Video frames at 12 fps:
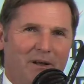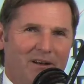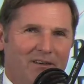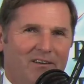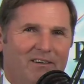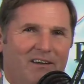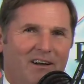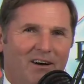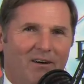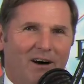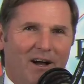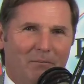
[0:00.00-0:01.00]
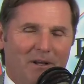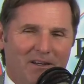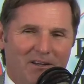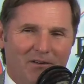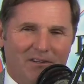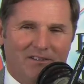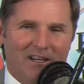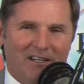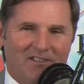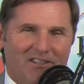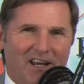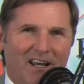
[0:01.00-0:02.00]
Bender go?" I mean, you and Dick
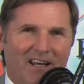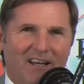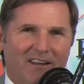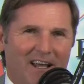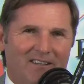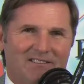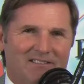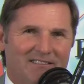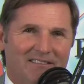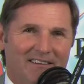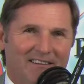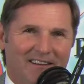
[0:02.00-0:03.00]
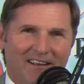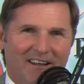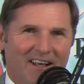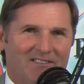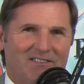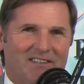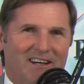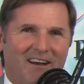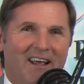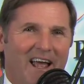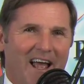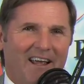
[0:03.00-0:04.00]
Cheney. That's Oh, well,
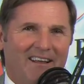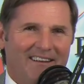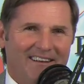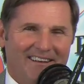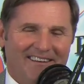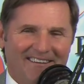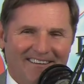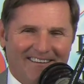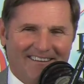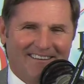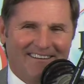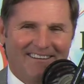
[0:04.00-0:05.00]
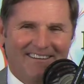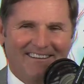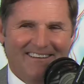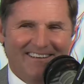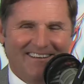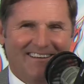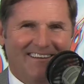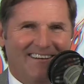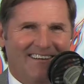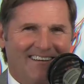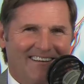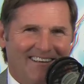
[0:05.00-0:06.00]
uh, hey. well, well, listen, he's he's got a gay
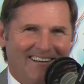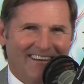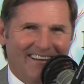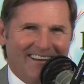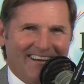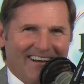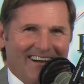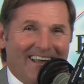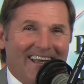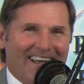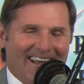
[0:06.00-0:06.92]
daughter now. He has a gay